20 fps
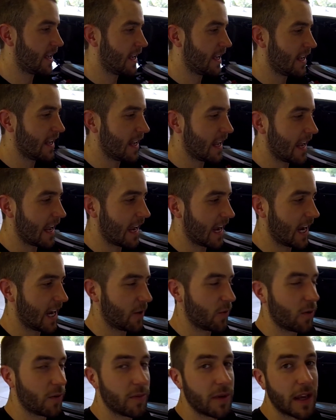and we'll
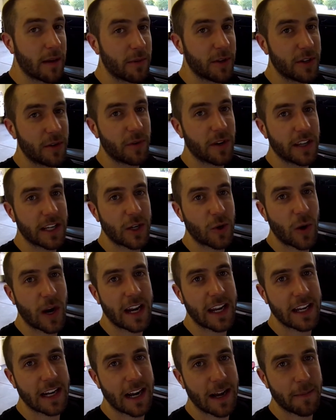be able to really crank
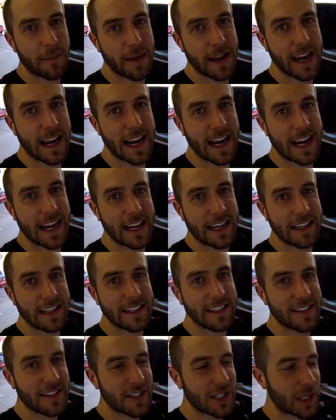it up and
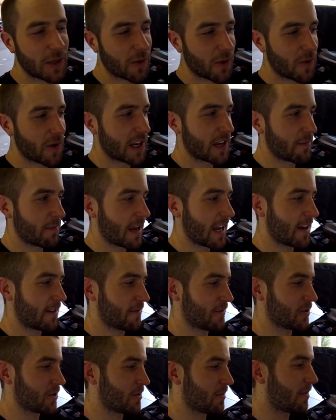see what we can make for
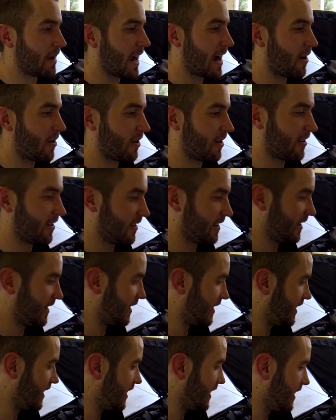some power.
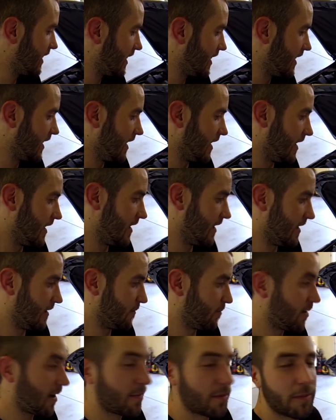
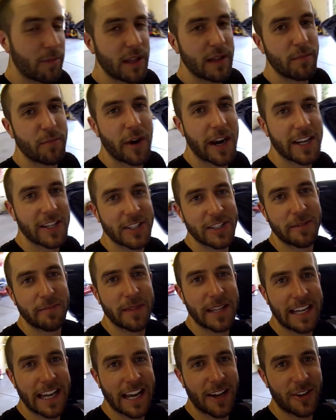Probably break
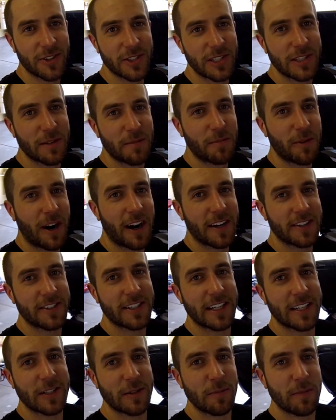something else in the
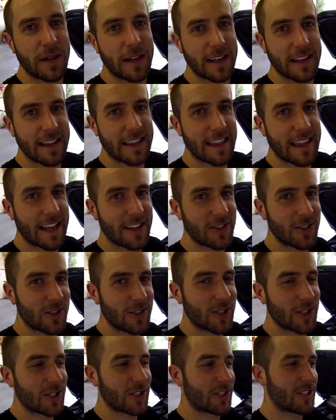process, but that's
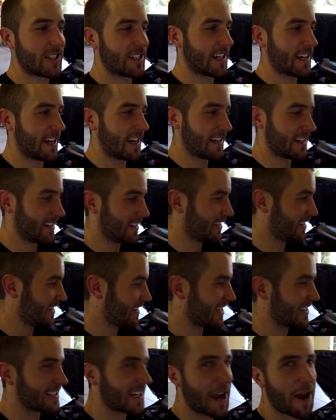just
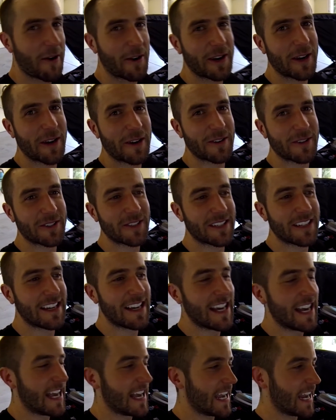that's how it goes.
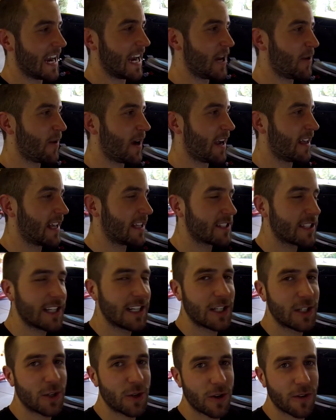Anyway, that's gonna
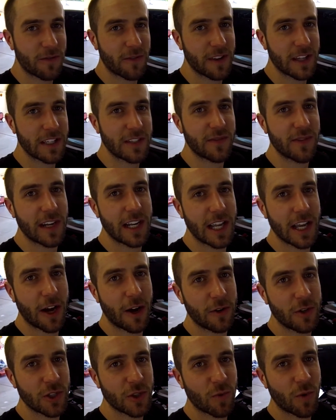do it for this video.
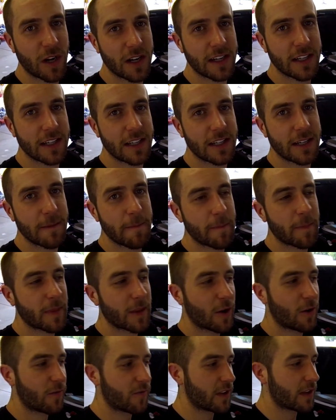Just wanted to
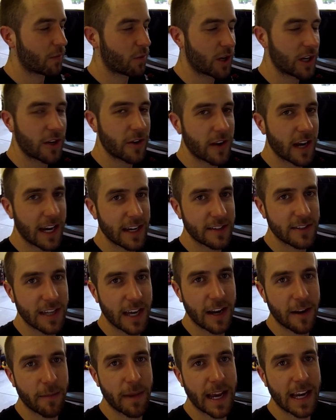hopefully bring you guys kind
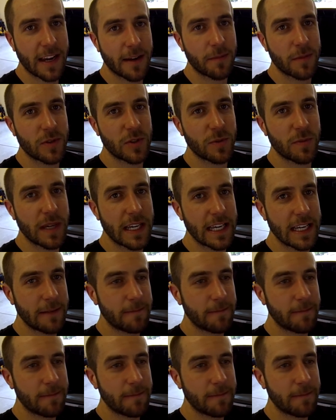of back up to speed.